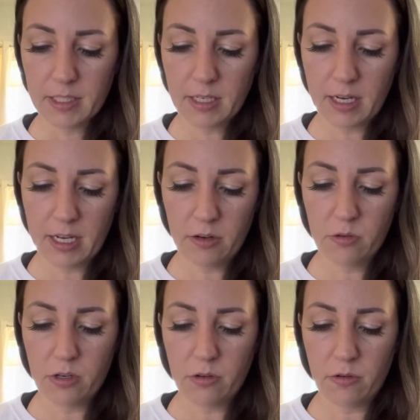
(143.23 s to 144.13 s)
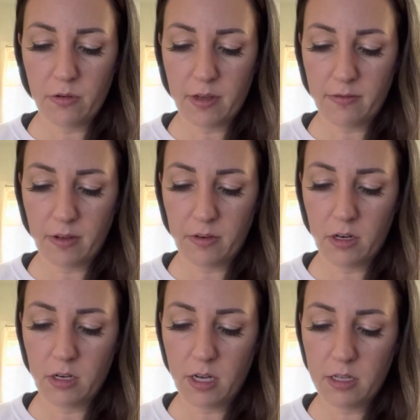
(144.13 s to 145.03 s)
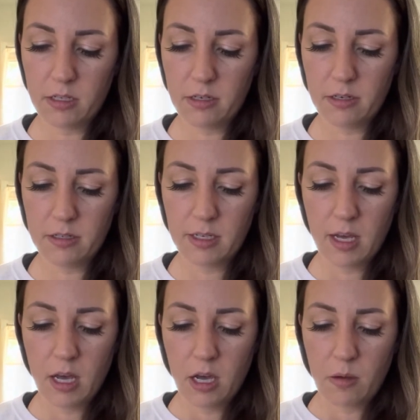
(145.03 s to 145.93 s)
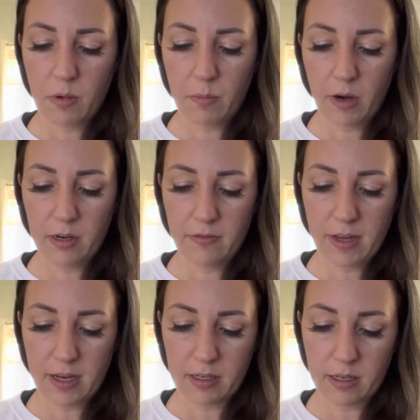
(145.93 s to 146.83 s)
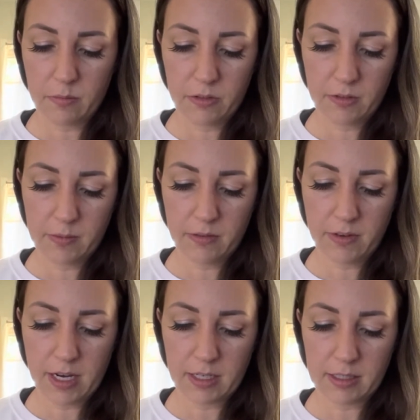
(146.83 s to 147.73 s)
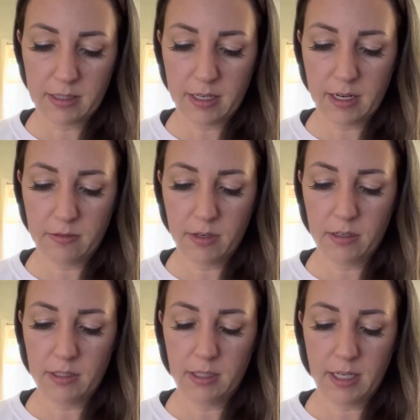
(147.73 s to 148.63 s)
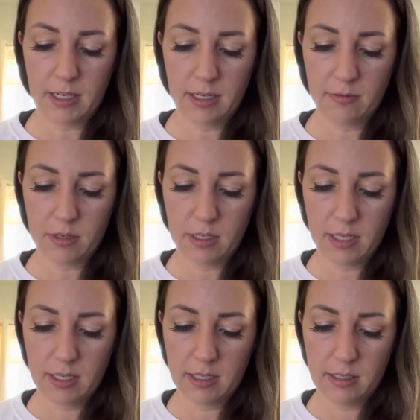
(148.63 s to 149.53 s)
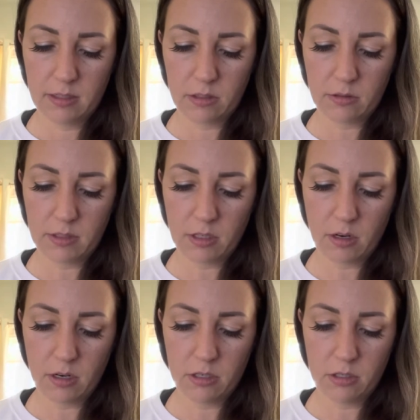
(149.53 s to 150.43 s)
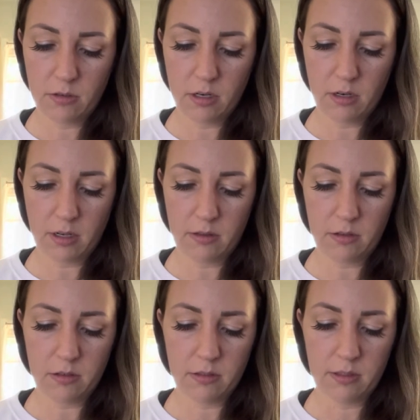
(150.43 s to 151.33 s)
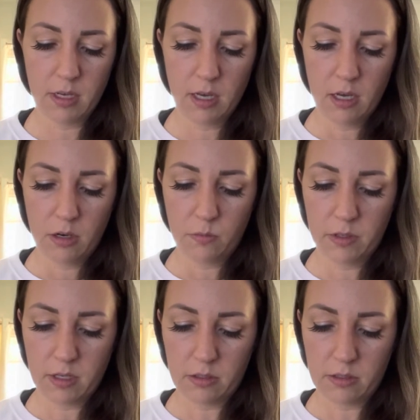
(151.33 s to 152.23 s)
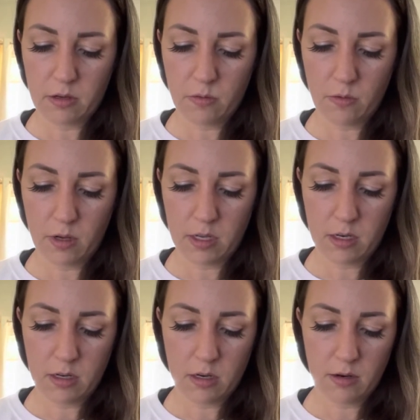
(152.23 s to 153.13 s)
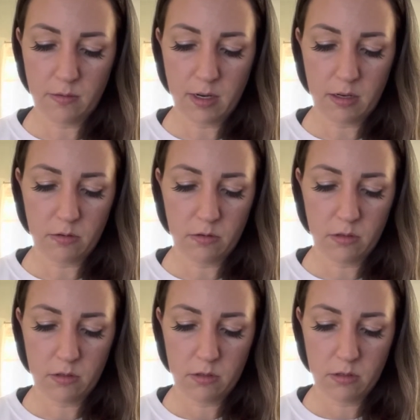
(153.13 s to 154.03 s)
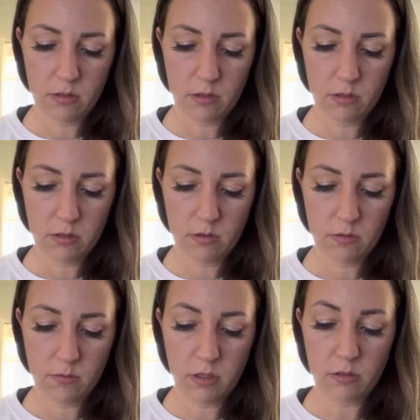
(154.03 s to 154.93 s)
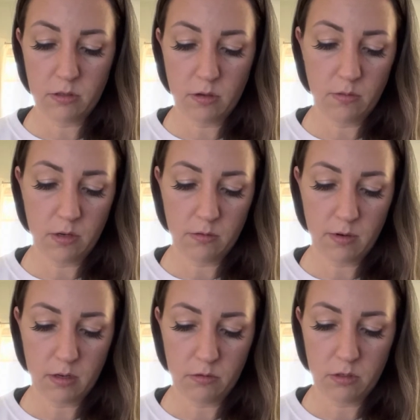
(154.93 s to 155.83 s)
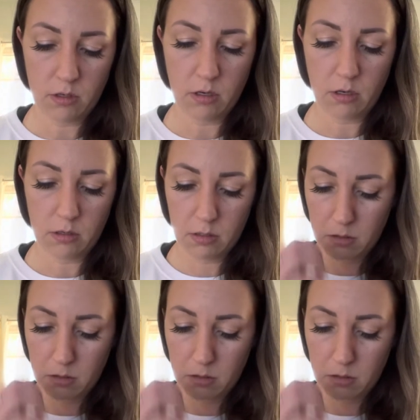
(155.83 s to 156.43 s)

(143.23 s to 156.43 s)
I don't know if I've hurt others, but part of that comes from the fact that I rarely let anyone in, so it's hard to hurt others when there's no one around when there's no one around to hurt.